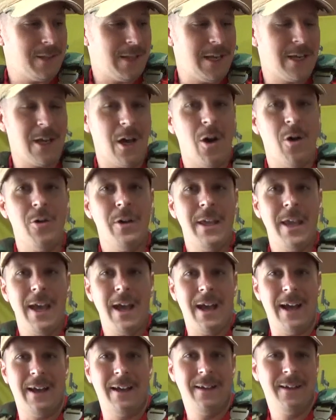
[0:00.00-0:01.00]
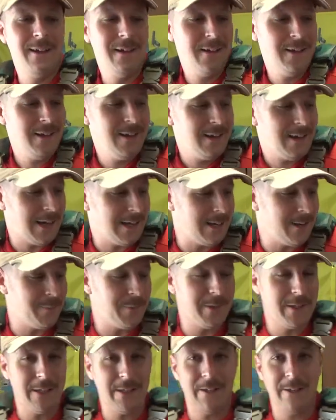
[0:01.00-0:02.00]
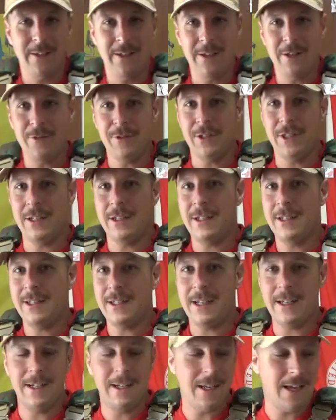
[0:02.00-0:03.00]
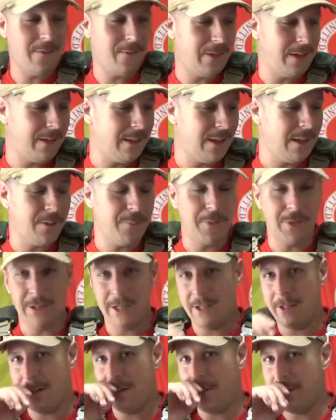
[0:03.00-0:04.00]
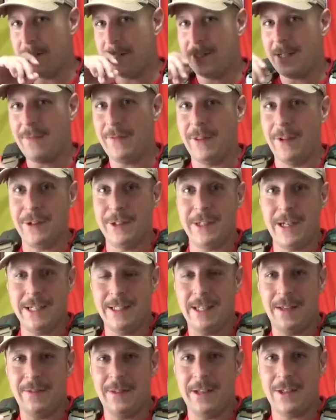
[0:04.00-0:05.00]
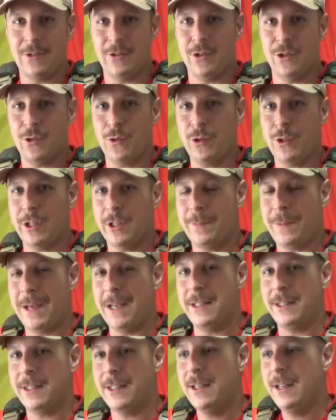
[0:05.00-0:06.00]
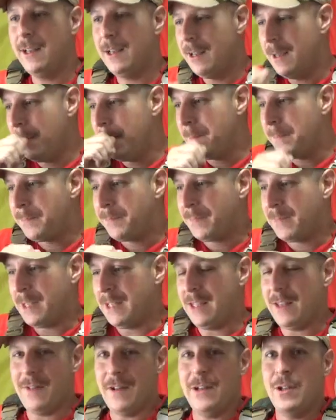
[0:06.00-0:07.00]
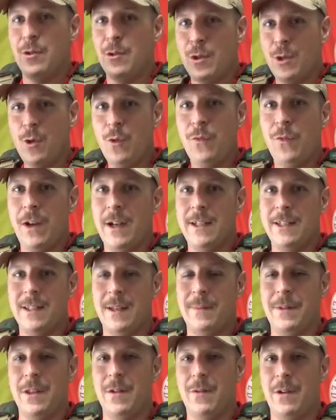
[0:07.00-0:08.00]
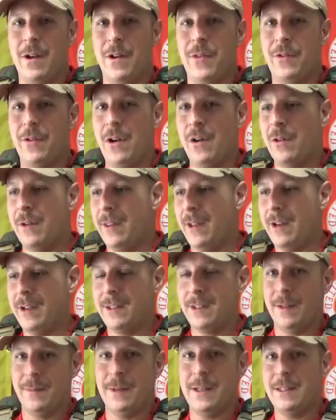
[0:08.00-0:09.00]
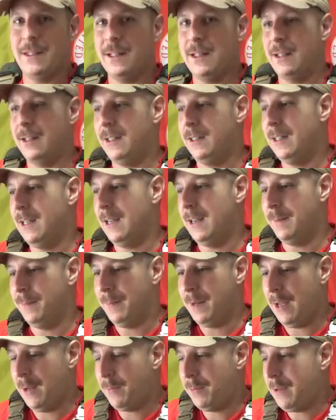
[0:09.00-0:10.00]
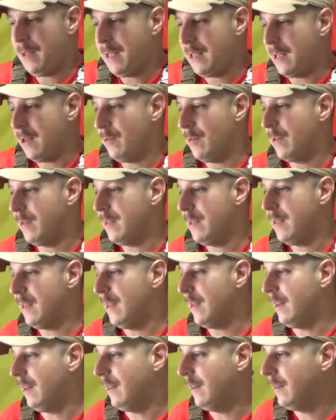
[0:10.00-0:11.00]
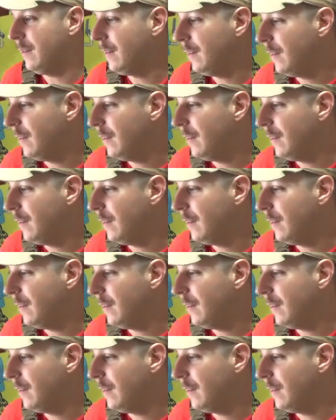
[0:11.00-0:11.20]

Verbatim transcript: like, oh yeah, I didn't particularly use it because I didn't have anything in particular I wanted to stuff in there. It's nice to have the extra storage space in the event you do find something you want to throw in there. Some easy little I'd probably go with the